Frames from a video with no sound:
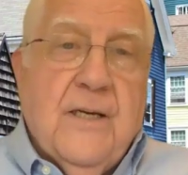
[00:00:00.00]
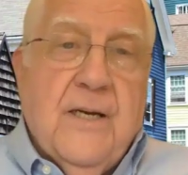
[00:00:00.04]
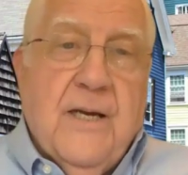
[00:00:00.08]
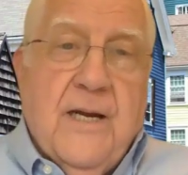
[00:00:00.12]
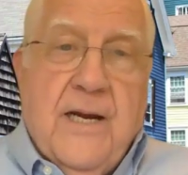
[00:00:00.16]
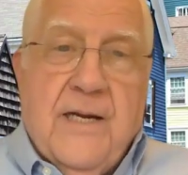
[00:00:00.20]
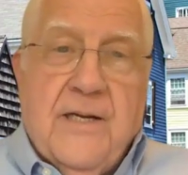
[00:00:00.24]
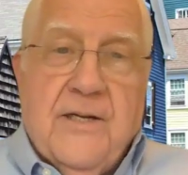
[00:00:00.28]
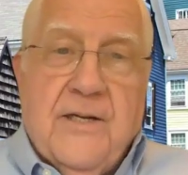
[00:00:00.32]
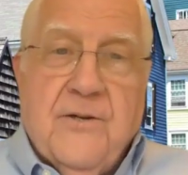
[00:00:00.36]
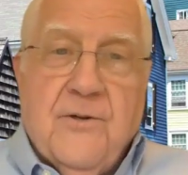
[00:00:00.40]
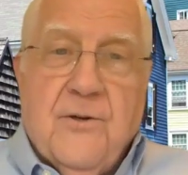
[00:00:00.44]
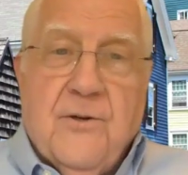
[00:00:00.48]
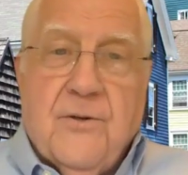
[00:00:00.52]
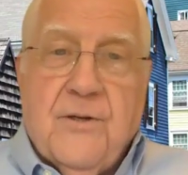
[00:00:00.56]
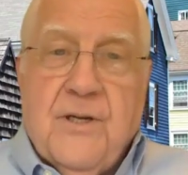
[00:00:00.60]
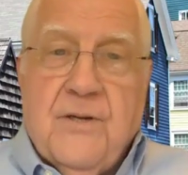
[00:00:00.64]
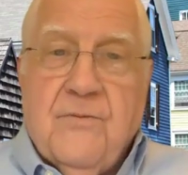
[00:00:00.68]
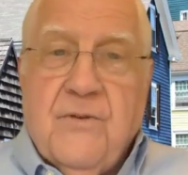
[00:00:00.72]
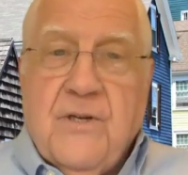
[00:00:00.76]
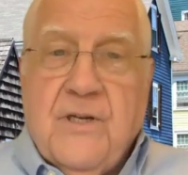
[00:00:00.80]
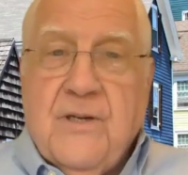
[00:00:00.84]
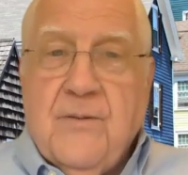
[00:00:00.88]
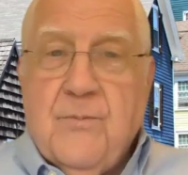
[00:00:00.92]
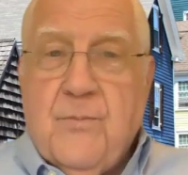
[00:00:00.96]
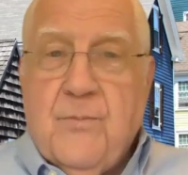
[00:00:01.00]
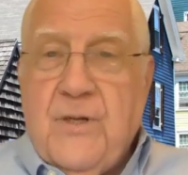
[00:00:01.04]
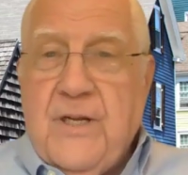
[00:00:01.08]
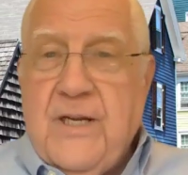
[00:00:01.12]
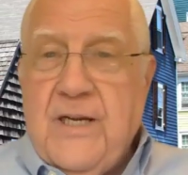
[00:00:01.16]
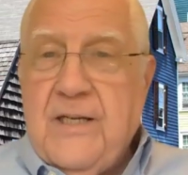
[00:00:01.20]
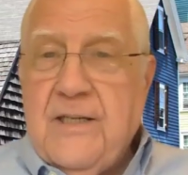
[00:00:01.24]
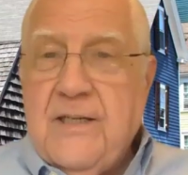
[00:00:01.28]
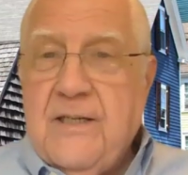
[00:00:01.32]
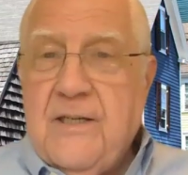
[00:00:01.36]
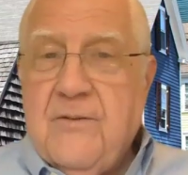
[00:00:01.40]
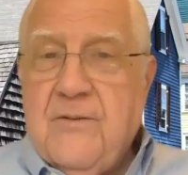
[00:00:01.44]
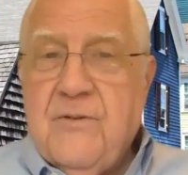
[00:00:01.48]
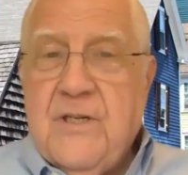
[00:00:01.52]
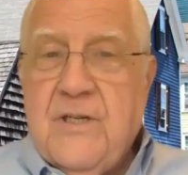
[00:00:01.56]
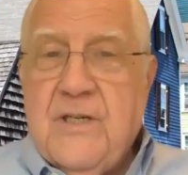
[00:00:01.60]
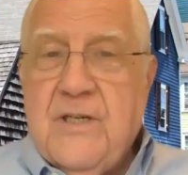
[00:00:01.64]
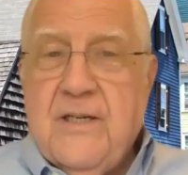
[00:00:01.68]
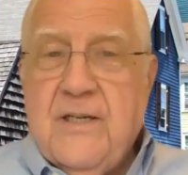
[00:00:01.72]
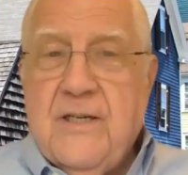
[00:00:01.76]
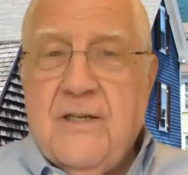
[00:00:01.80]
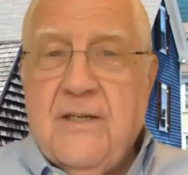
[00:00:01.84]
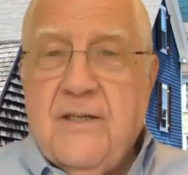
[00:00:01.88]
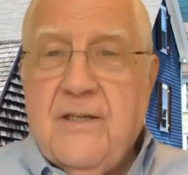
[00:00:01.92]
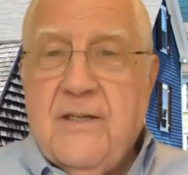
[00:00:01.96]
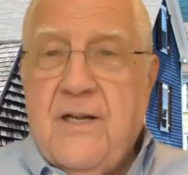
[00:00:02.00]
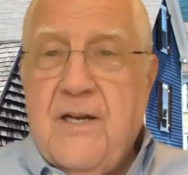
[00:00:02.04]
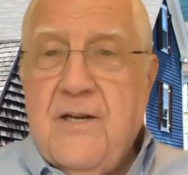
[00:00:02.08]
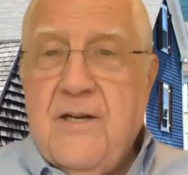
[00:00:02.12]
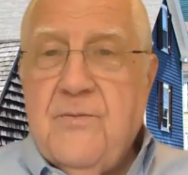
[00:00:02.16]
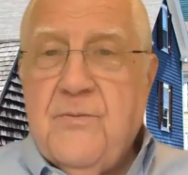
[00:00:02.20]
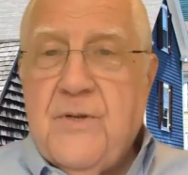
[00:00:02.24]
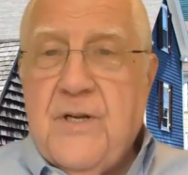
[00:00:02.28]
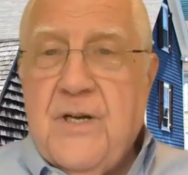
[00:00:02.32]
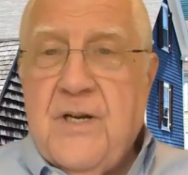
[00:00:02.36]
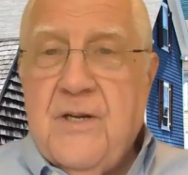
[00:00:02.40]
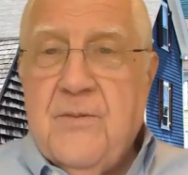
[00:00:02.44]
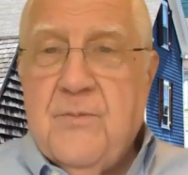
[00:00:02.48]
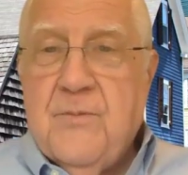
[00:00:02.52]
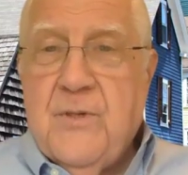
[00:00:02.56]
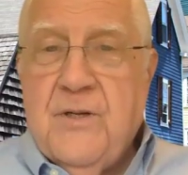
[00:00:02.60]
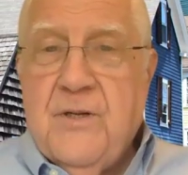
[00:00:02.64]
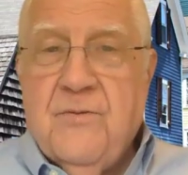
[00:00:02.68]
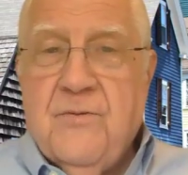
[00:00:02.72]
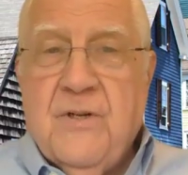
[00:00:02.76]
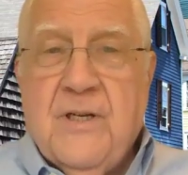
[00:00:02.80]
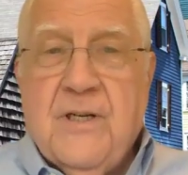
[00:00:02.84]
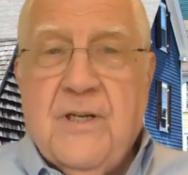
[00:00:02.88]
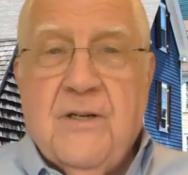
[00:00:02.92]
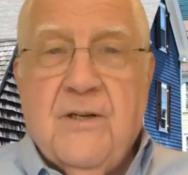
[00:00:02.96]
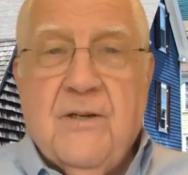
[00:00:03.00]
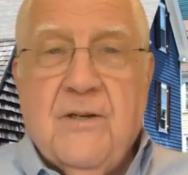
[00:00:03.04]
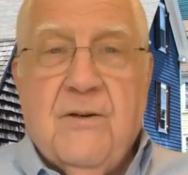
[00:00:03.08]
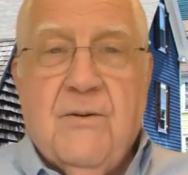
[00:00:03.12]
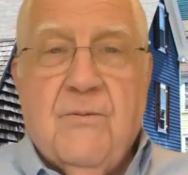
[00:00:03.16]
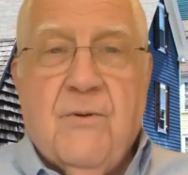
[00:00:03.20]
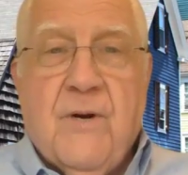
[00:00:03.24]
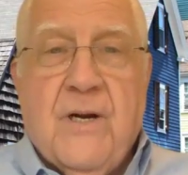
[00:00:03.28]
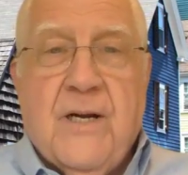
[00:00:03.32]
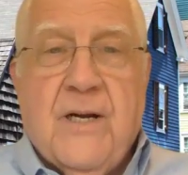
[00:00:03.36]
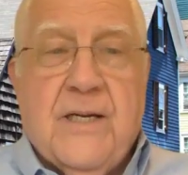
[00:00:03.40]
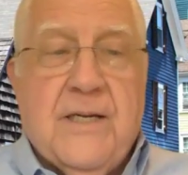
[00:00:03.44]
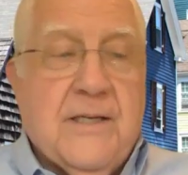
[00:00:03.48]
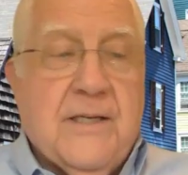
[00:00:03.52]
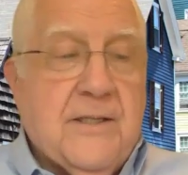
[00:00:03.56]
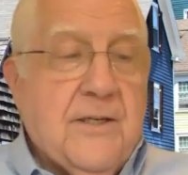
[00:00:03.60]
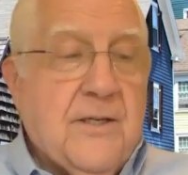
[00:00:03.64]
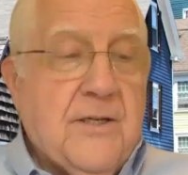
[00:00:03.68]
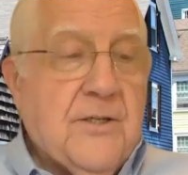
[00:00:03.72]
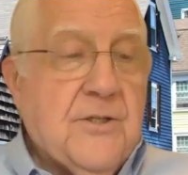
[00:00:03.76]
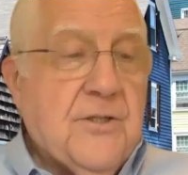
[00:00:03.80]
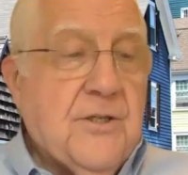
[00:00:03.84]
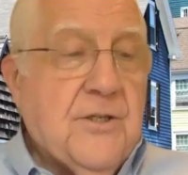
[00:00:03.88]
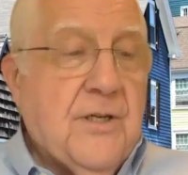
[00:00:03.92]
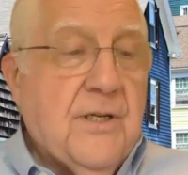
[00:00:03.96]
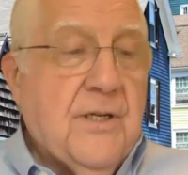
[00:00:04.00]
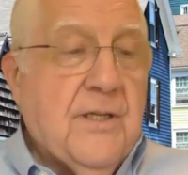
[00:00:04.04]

annual giving, planned giving, and lifetime giving recognition.